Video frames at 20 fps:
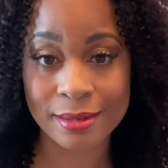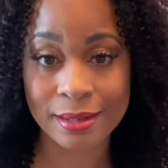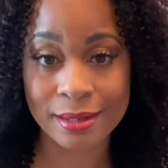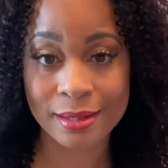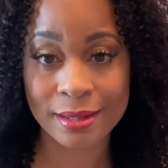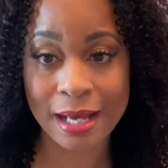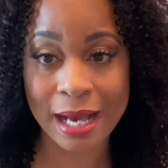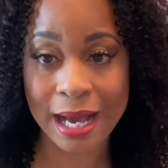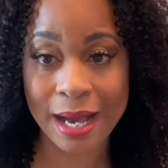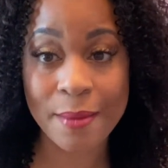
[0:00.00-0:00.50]

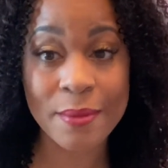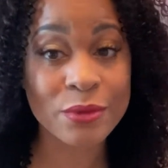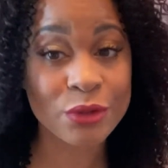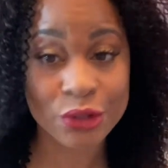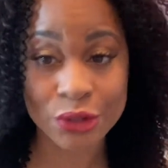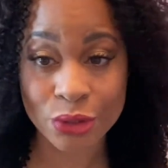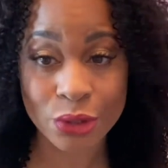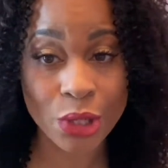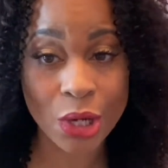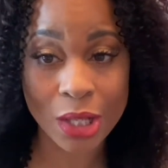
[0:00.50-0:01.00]
I'm
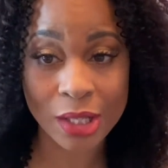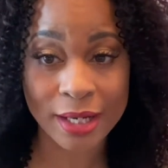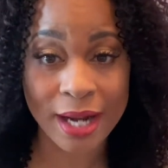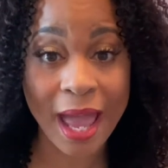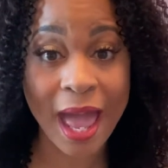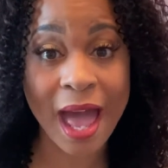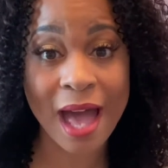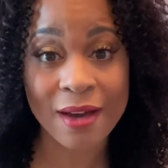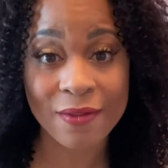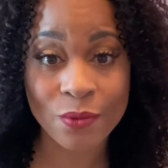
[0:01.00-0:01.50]
just gonna call it a
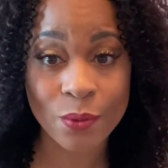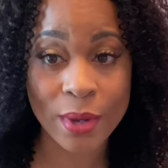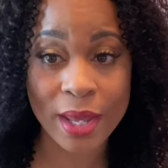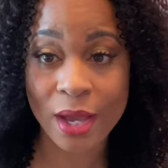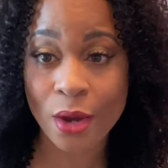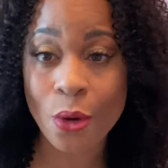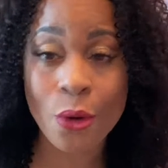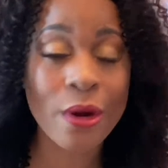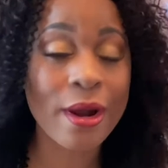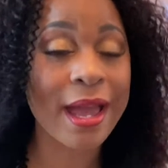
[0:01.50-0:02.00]
half
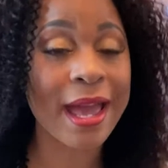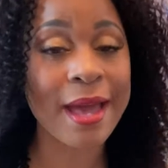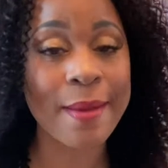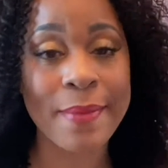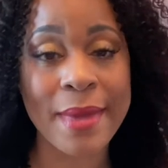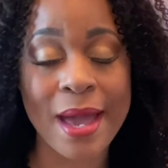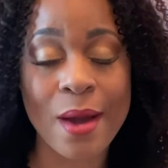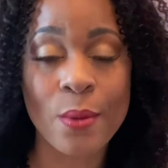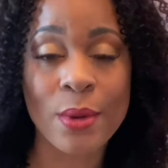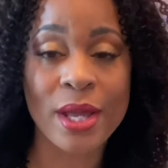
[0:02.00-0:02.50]
wig or a
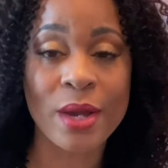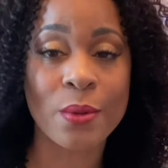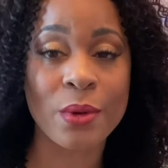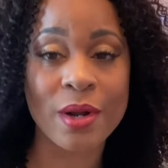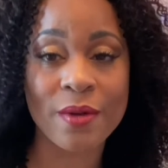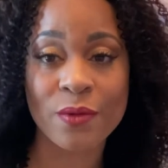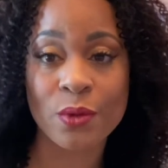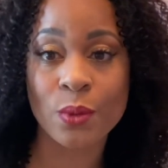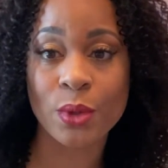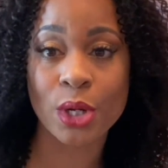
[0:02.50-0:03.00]
headband wig,
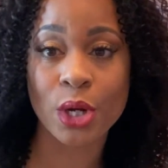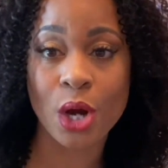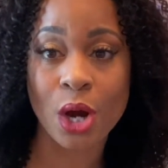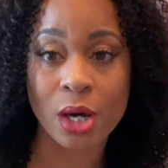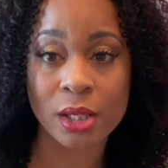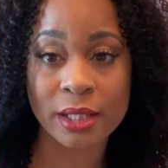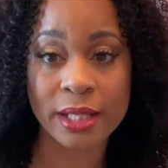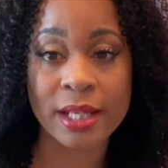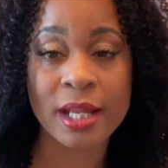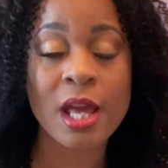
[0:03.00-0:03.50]
whatever you want to
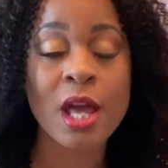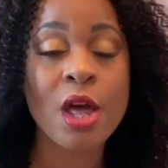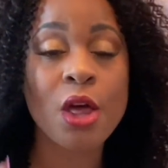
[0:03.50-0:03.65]
call it.